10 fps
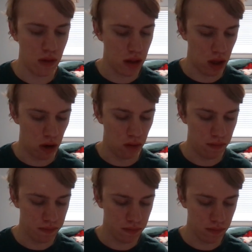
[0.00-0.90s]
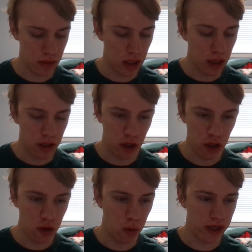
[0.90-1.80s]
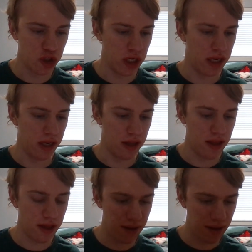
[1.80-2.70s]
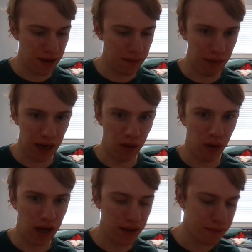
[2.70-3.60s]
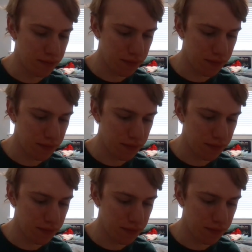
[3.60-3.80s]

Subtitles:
So, good questions, by the way.